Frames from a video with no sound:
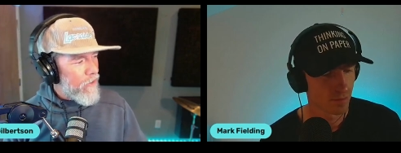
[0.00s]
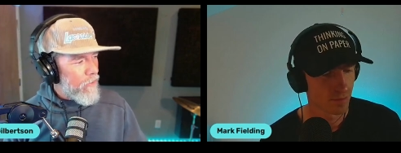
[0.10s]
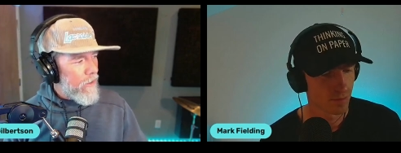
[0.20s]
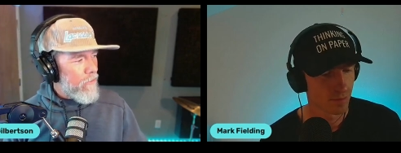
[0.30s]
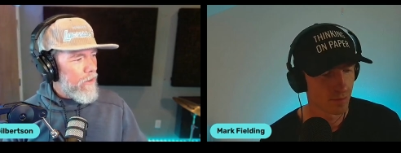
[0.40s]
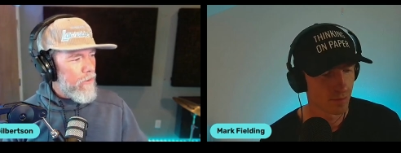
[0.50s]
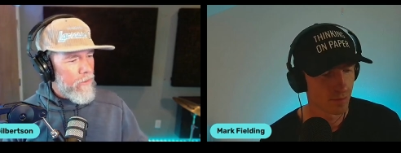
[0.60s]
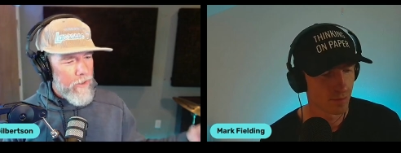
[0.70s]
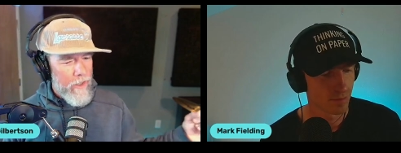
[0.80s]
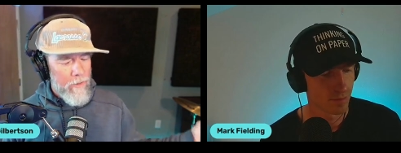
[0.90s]
Speaker 1: so we we,
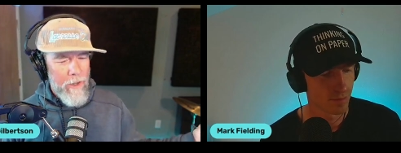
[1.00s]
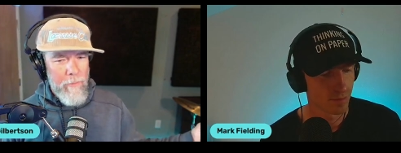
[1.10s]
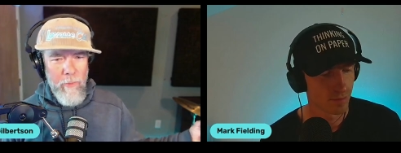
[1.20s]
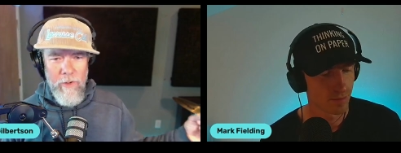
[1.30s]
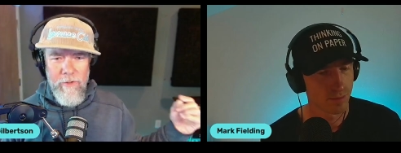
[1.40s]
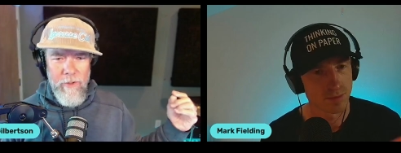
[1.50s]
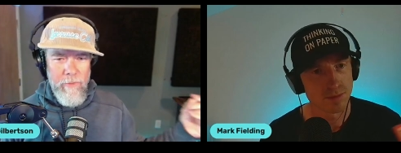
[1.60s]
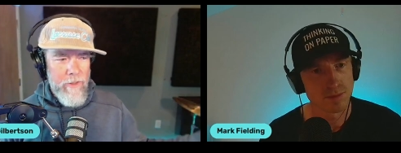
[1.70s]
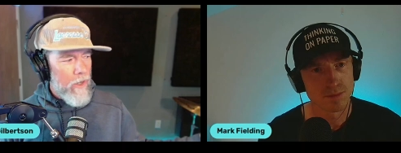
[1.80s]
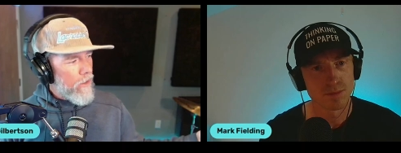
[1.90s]
we talked about point of
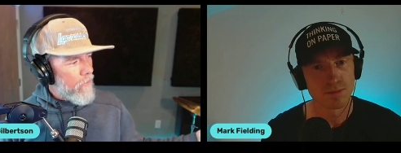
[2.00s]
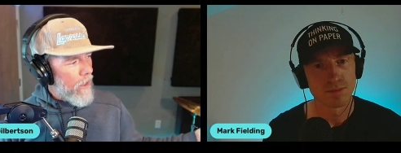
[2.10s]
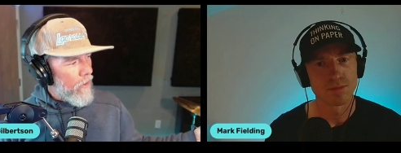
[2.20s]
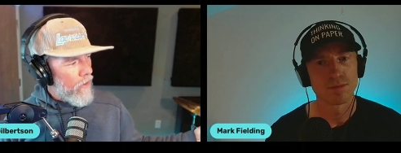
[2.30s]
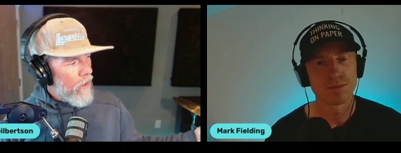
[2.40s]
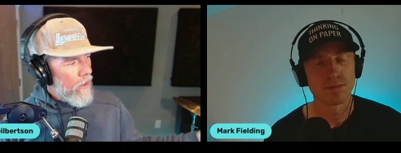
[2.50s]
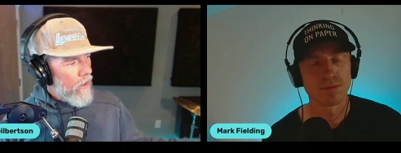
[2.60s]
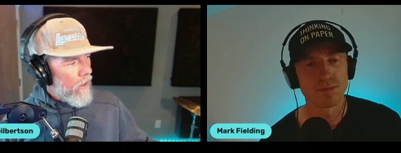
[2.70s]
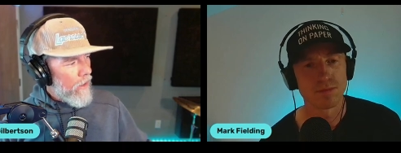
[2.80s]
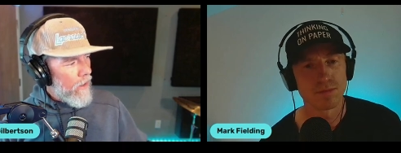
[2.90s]
view we talked about
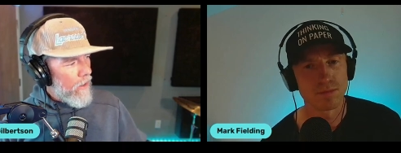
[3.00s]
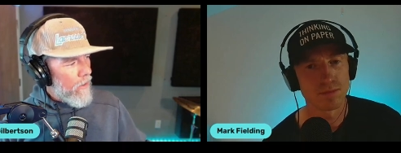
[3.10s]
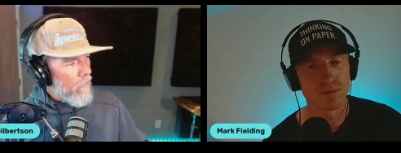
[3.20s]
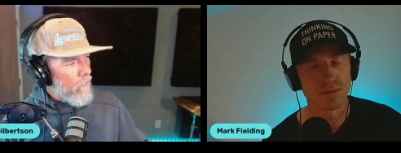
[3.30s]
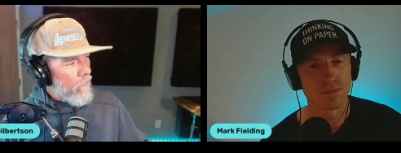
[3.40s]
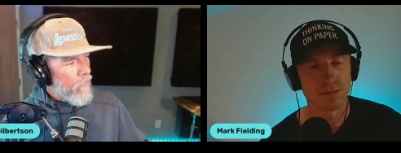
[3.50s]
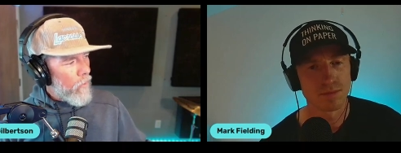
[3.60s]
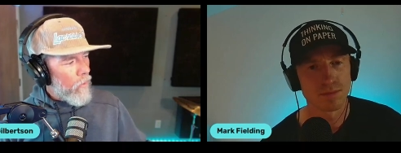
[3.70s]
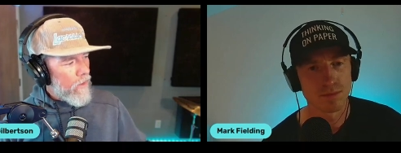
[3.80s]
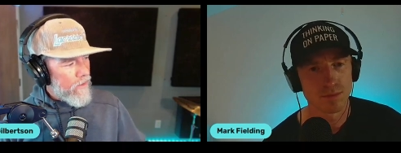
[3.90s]
um,
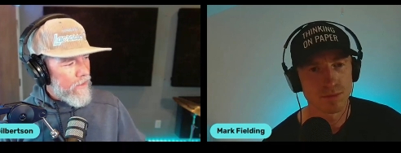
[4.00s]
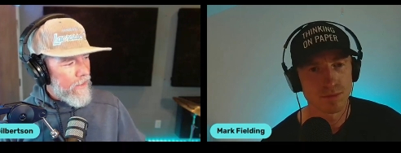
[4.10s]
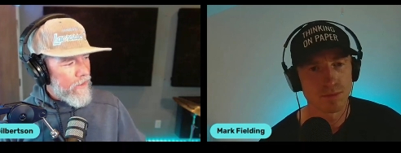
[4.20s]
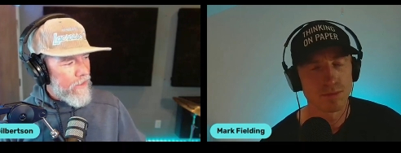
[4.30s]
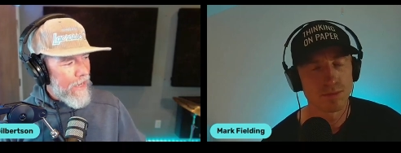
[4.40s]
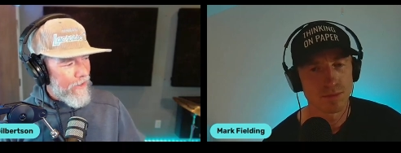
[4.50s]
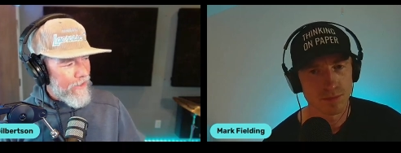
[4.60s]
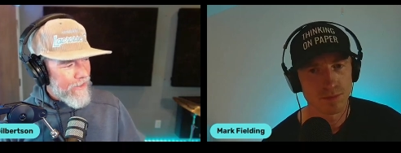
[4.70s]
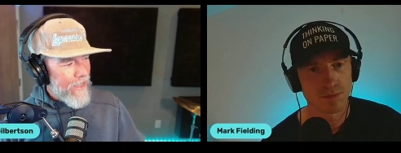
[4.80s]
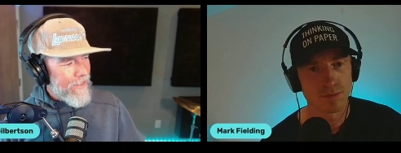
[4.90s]
organization. Now
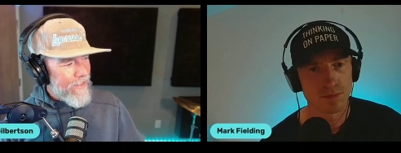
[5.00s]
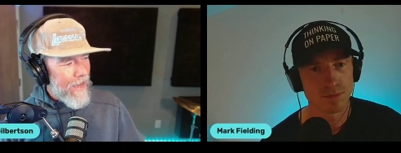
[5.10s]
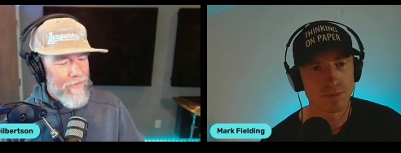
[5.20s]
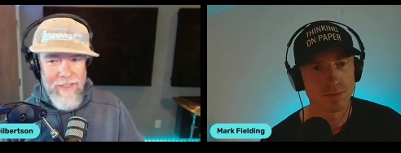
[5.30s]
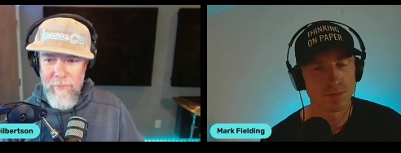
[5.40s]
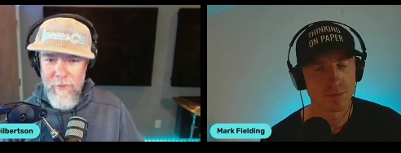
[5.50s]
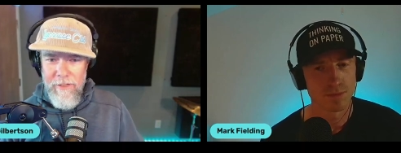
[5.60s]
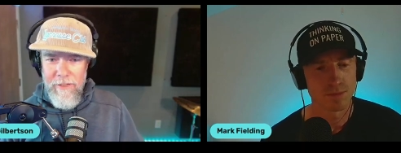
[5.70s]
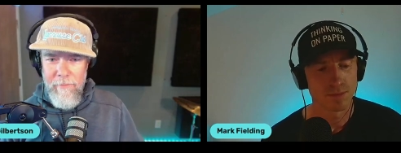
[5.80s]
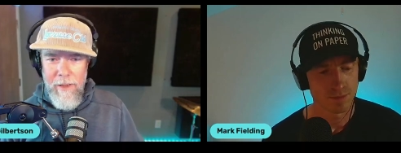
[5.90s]
let's kind of dive deeper
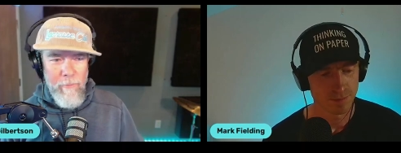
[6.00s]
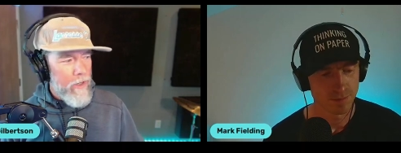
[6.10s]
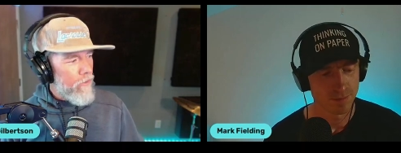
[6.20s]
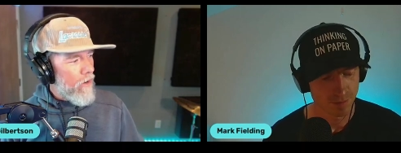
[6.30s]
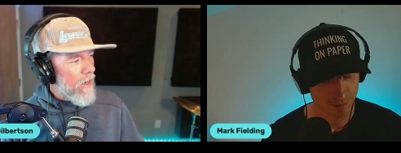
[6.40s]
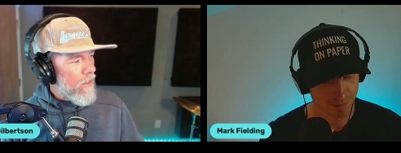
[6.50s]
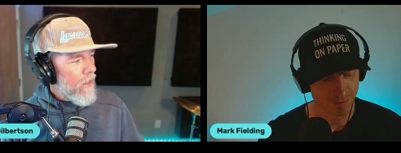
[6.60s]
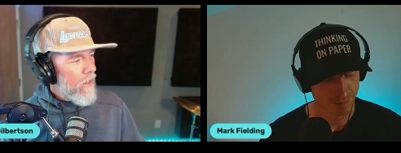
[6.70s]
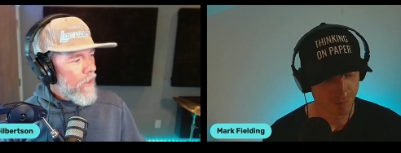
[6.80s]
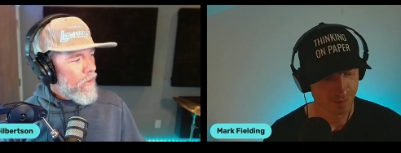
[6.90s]
into memory, right?
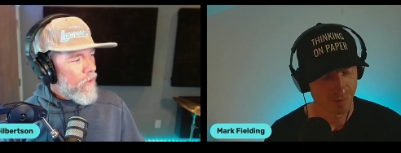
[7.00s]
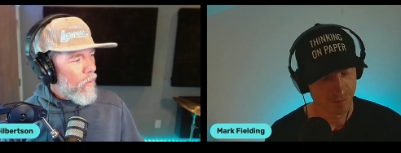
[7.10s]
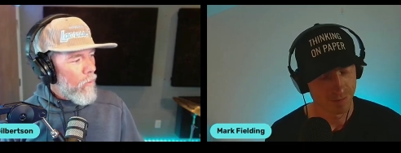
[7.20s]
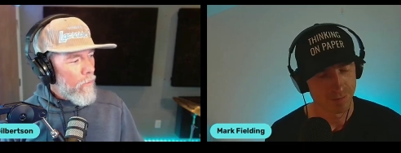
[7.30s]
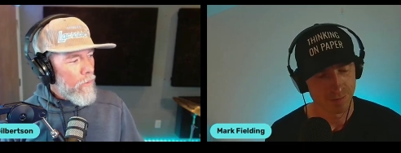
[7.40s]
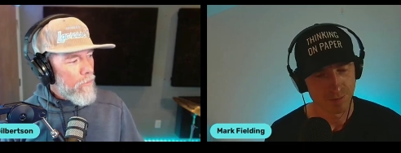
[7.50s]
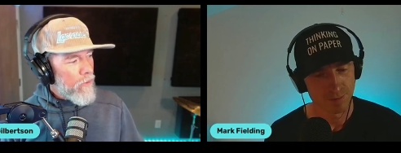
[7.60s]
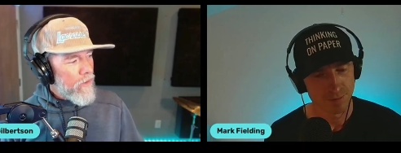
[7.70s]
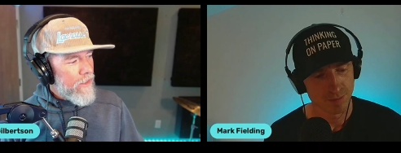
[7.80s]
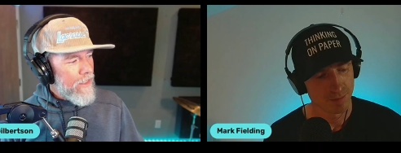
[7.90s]
So what we
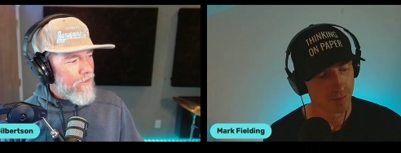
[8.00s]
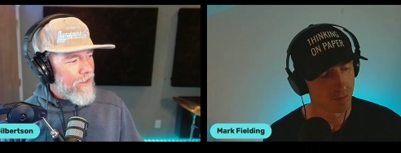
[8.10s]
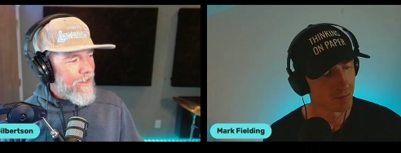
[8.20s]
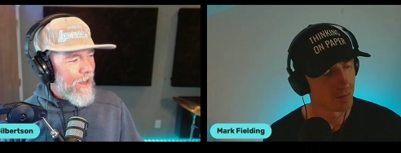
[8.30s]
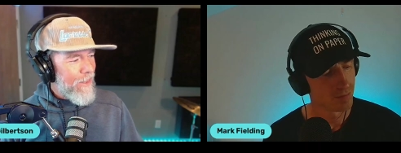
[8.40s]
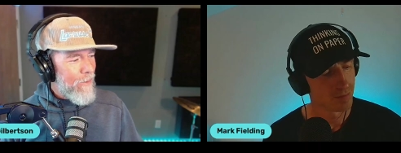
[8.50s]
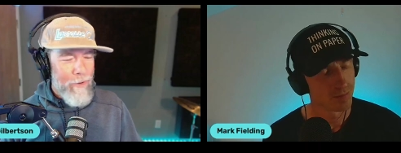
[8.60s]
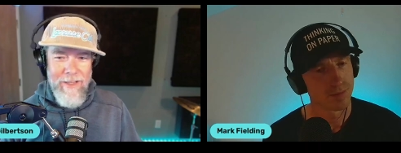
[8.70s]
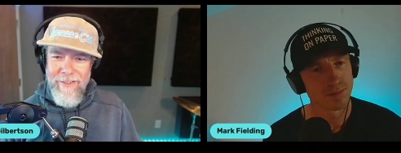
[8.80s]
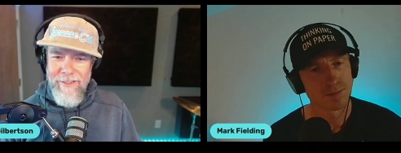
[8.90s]
perceive is not the
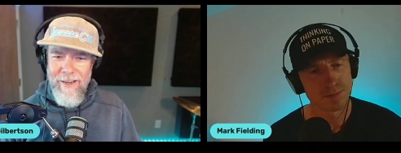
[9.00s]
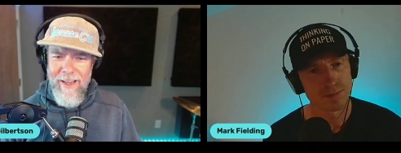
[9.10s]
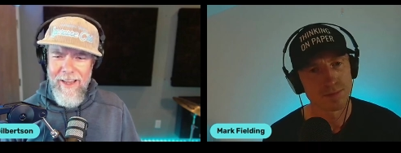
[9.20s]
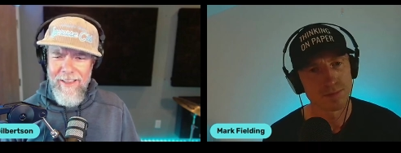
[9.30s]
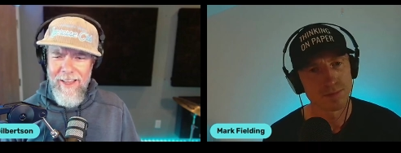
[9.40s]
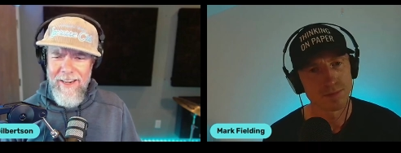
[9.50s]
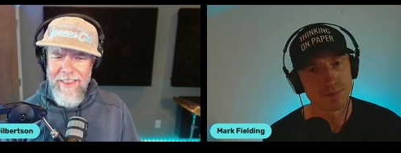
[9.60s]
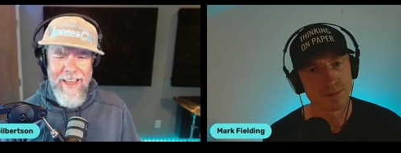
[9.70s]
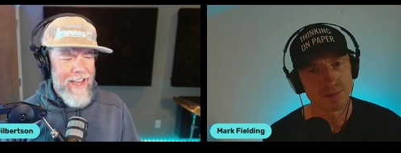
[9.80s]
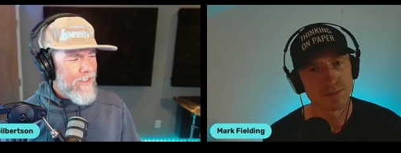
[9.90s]
present. I
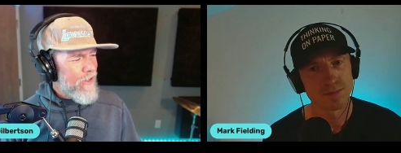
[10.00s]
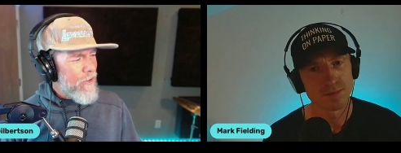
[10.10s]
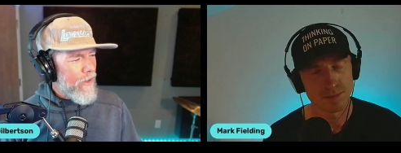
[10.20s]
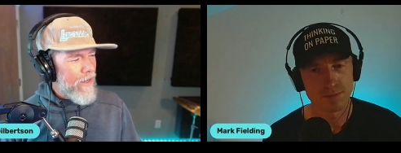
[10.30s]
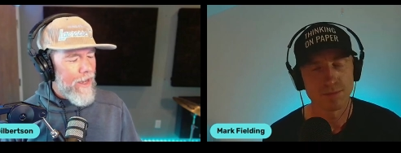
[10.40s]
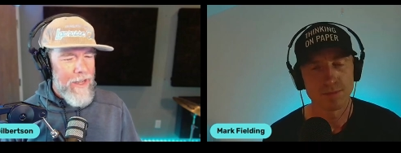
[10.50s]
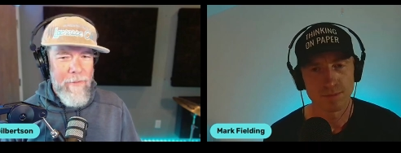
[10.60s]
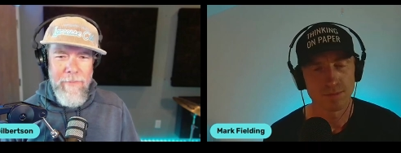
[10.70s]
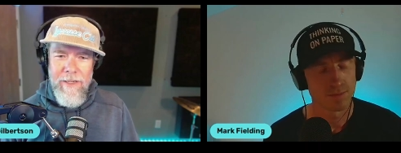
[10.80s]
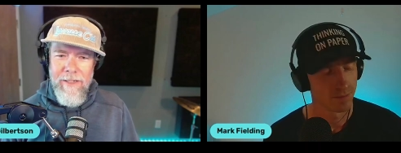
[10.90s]
highlighted that too, and I
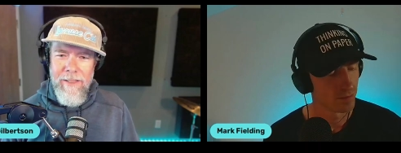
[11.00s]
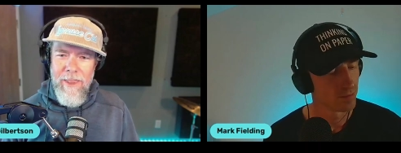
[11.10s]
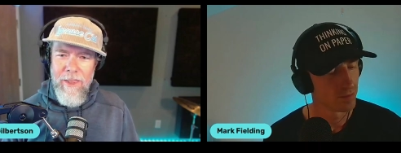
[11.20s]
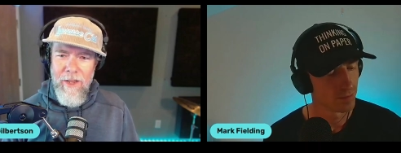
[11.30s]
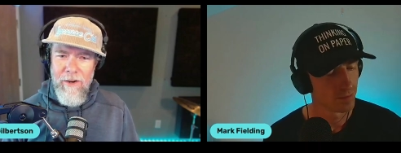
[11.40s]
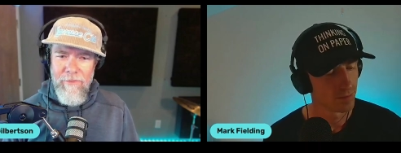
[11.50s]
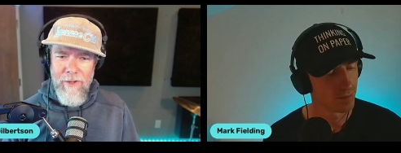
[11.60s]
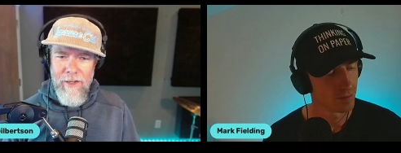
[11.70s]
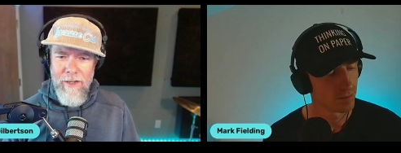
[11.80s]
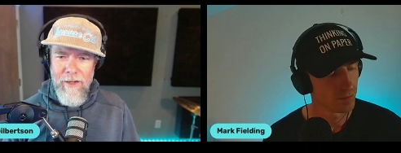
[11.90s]
immediately thought of
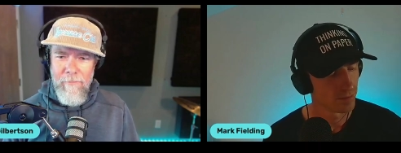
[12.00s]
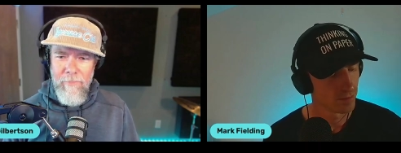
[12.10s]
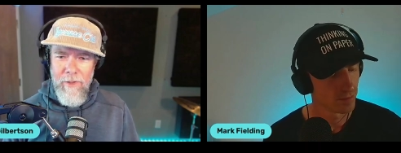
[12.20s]
a, um,